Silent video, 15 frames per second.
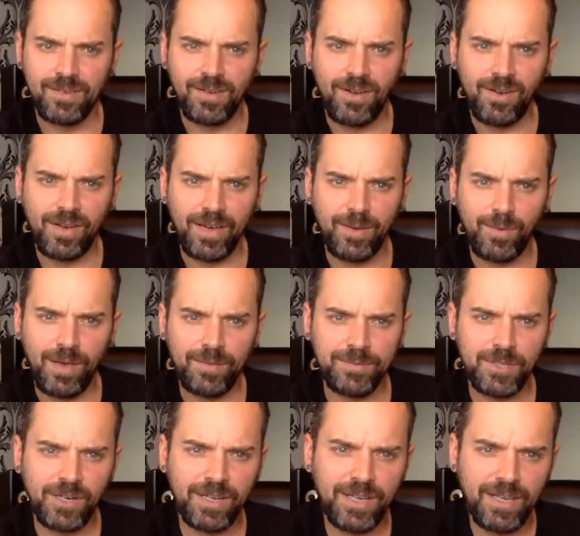Okay, we have
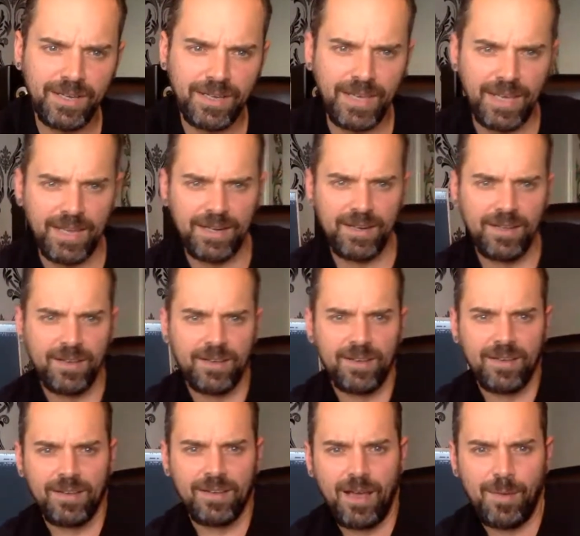Tony here again.
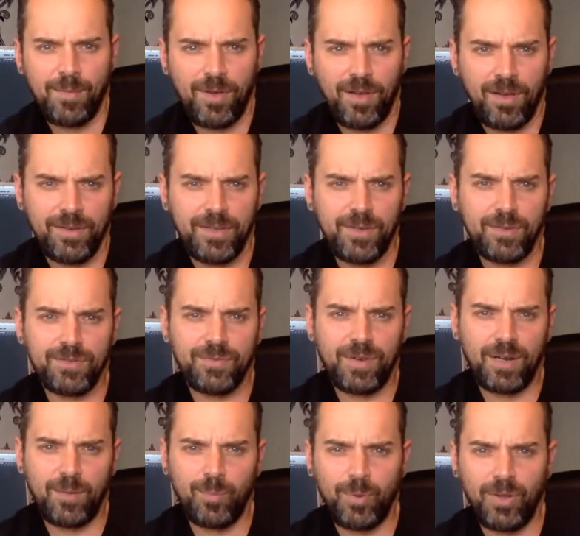I'm a huge
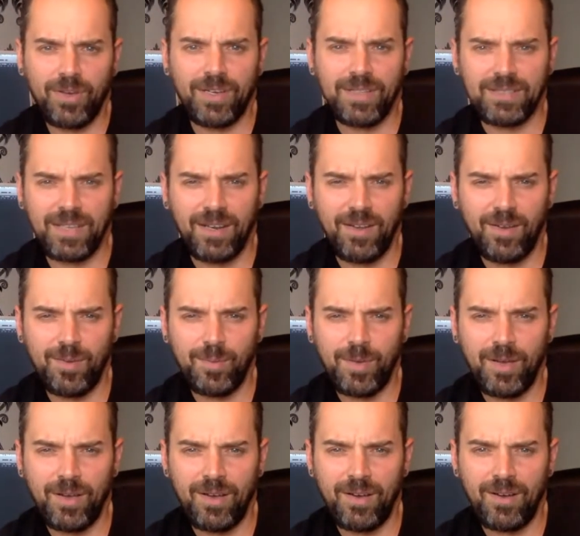fan of plugins. I love
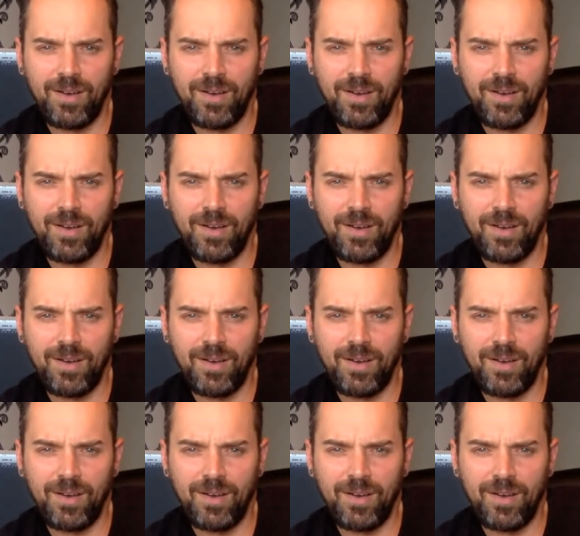my